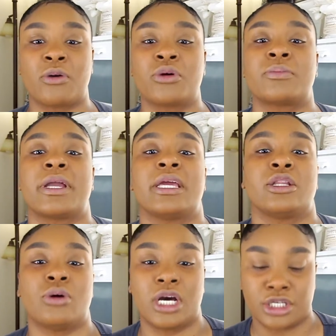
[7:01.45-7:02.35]
with my
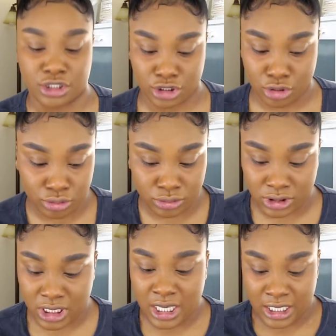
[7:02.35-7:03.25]
yellow undertones.
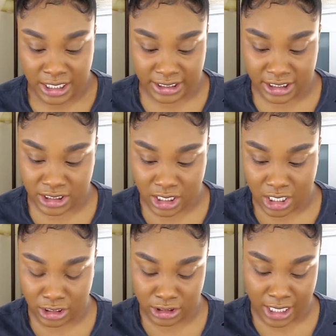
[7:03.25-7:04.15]
Like, this
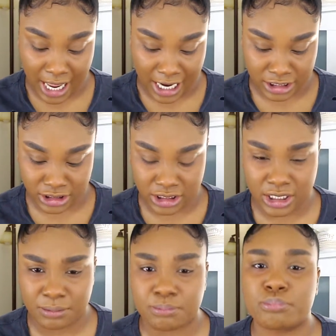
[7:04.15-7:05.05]
color
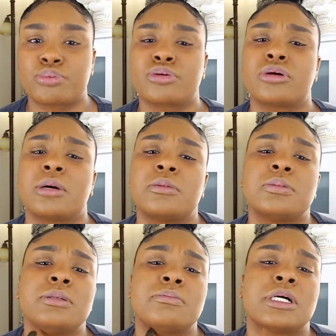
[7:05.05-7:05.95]
actually
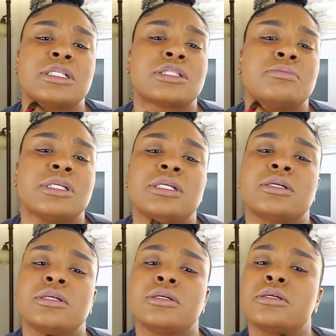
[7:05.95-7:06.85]
probably matches
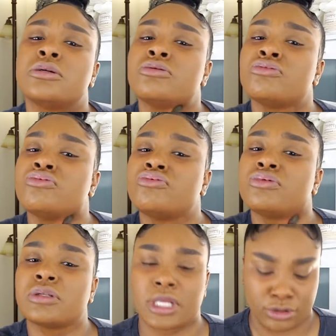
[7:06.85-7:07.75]
me
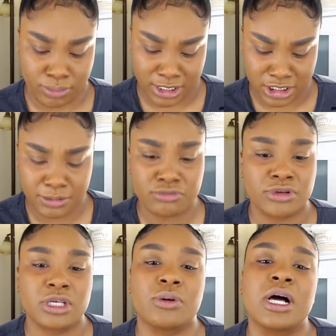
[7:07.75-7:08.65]

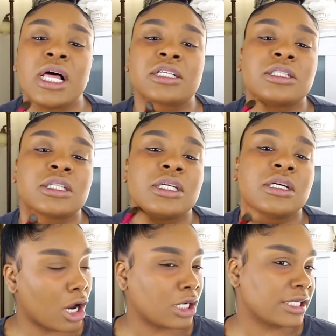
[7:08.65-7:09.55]
really well actually.
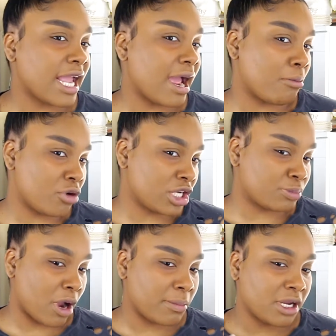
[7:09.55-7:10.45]
On camera, it's
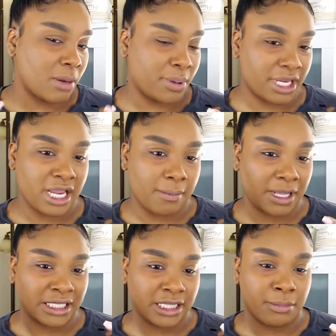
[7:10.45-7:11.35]
probably picking up a
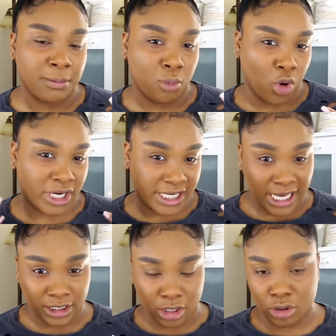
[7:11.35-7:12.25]
little bit more
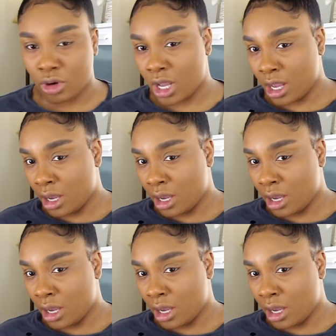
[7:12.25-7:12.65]
yellow,